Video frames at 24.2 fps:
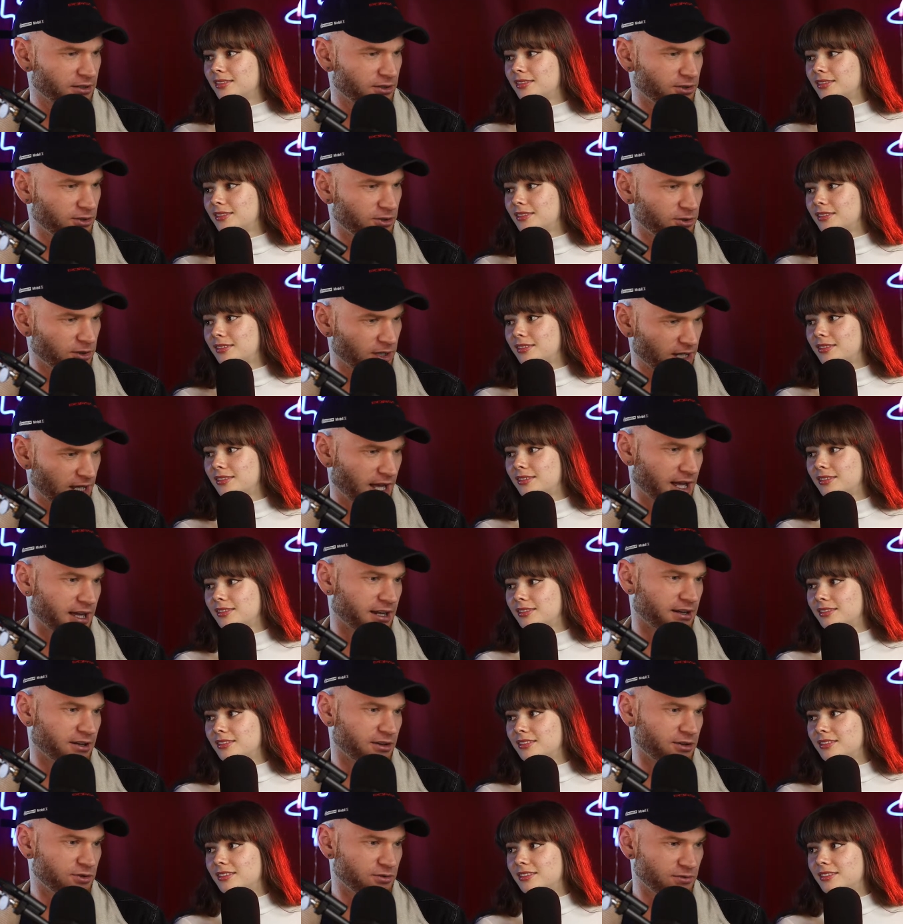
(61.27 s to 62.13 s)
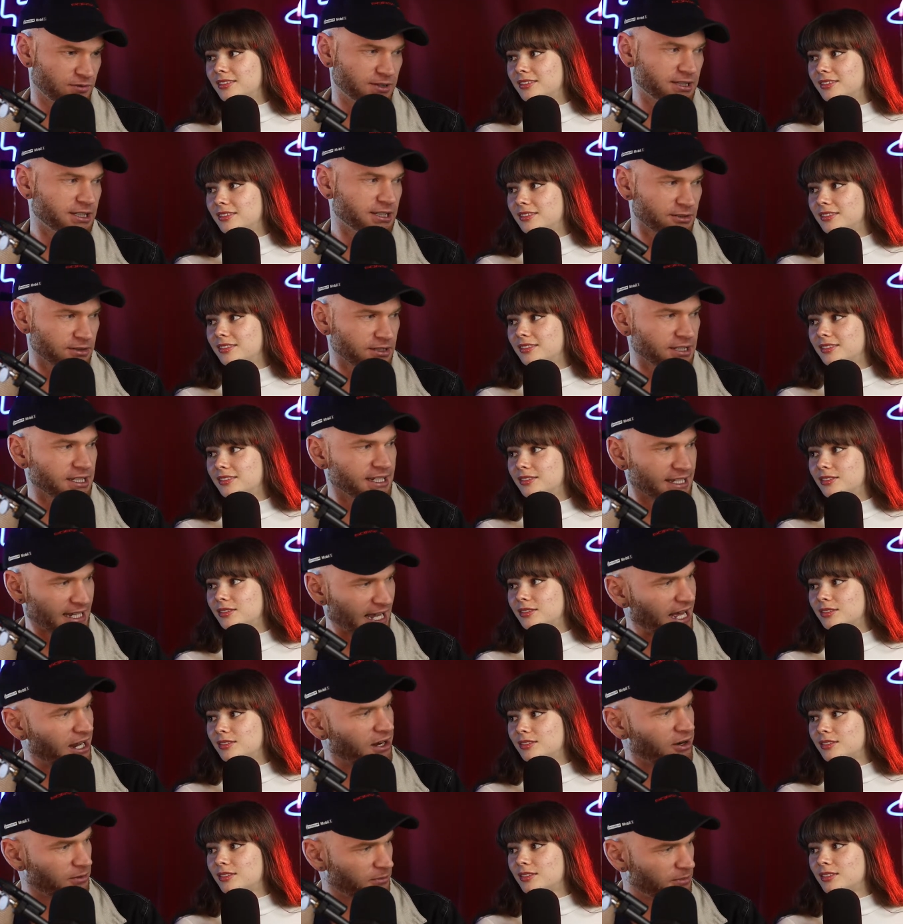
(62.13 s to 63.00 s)
Speaker 1: you can't, you literally
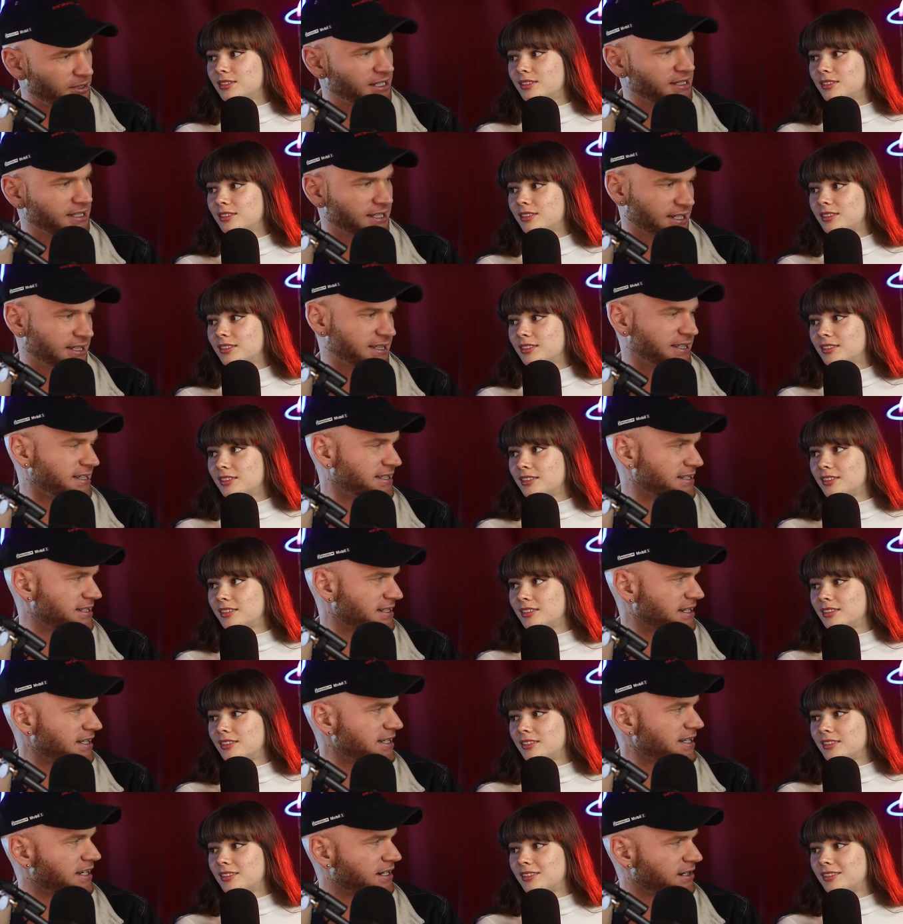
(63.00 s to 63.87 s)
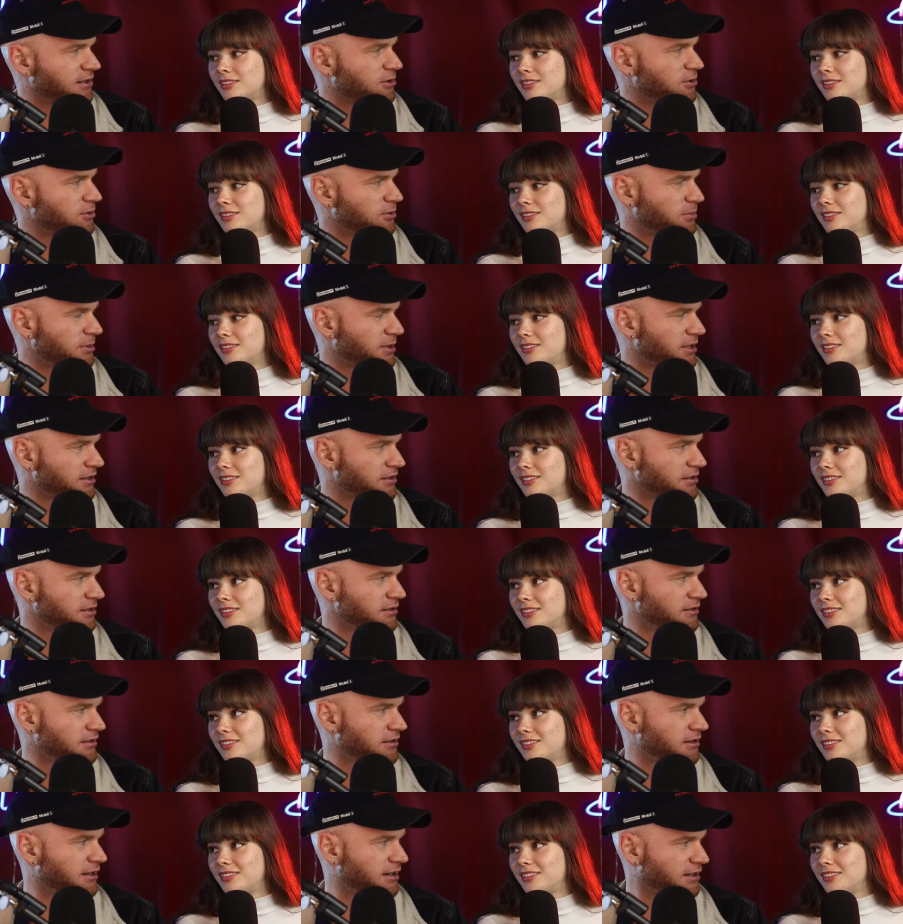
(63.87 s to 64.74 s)
cannot be legally declared a cool
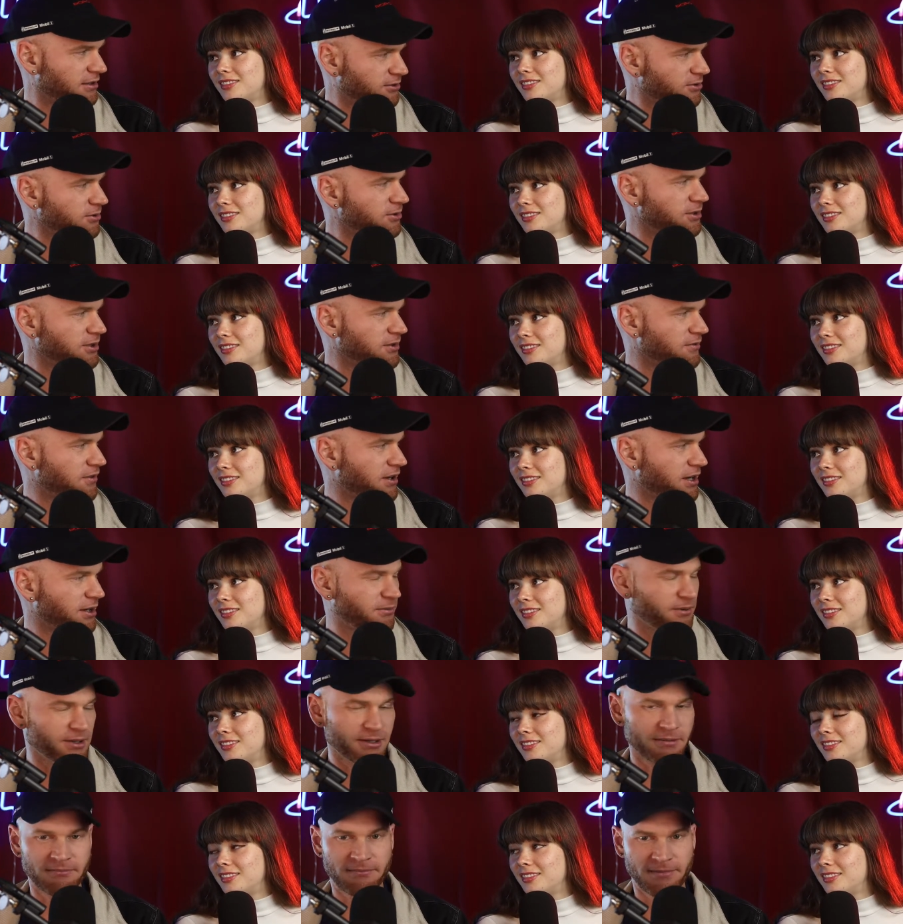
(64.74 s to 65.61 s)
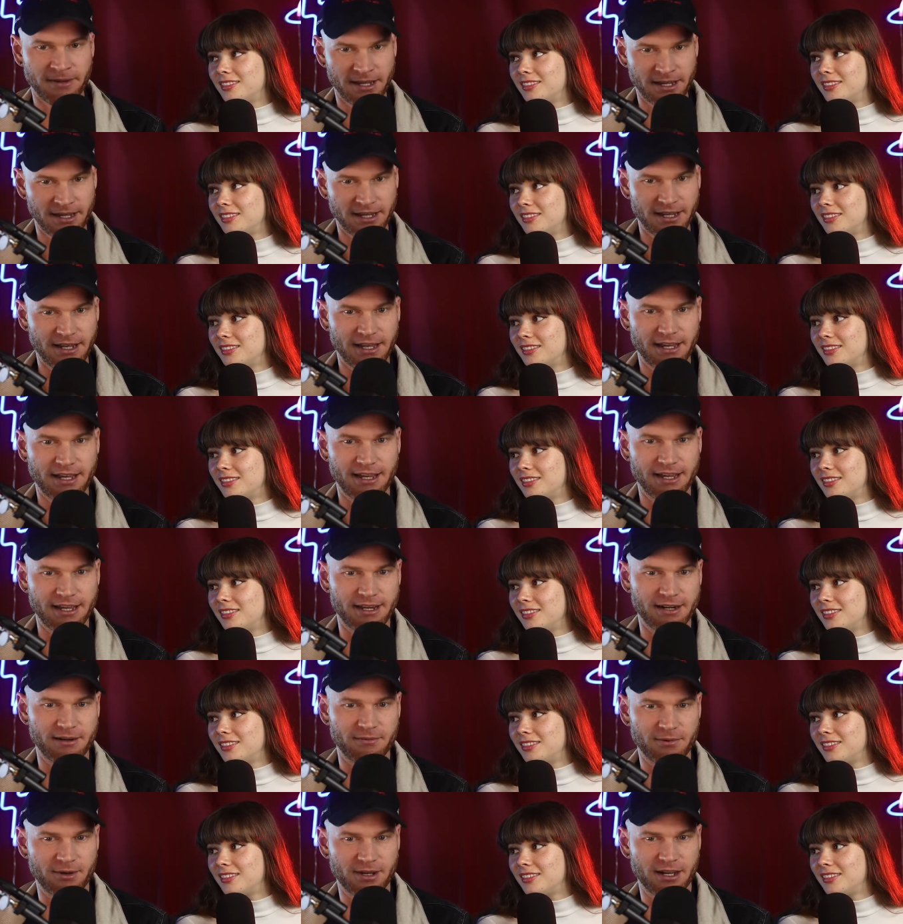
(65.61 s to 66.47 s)
person until you've had one,
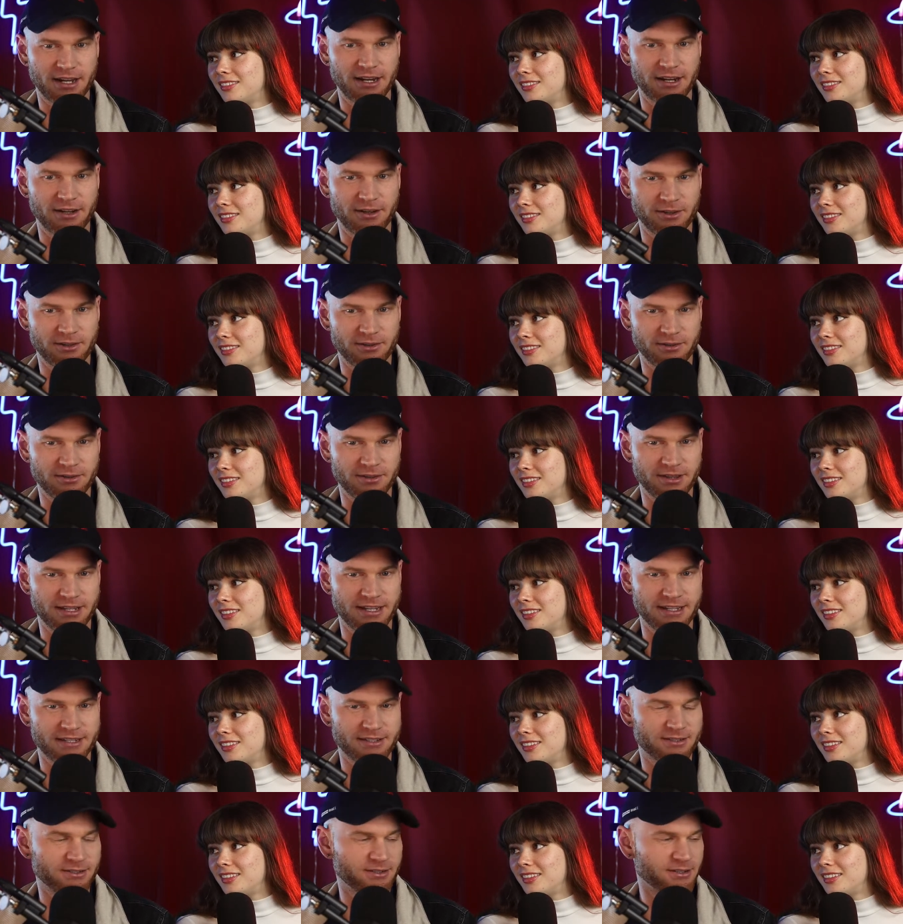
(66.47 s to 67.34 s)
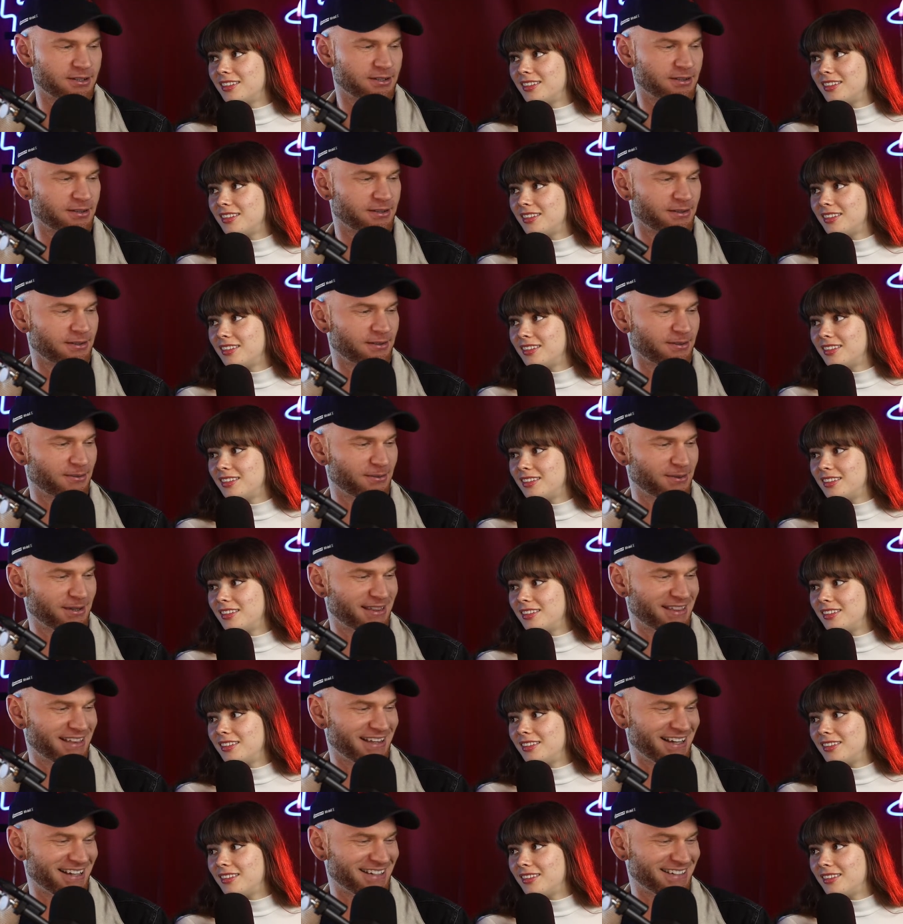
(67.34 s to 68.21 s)
and we'll kind of go through that. So with
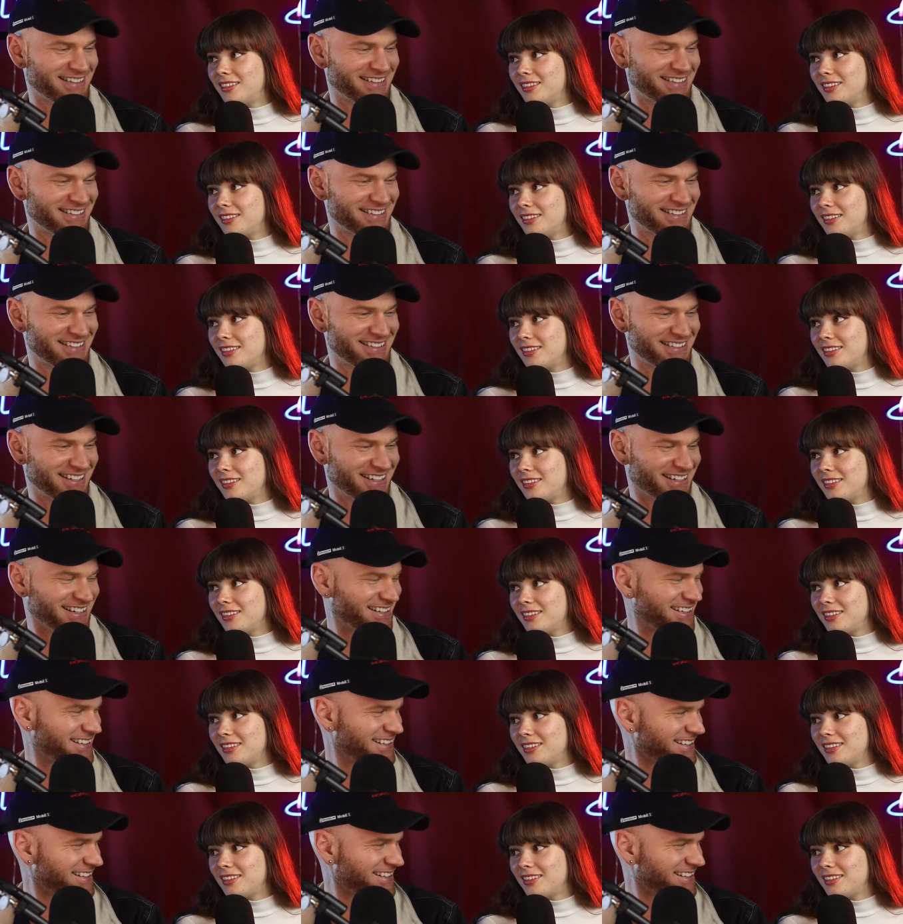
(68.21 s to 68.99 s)
that, start.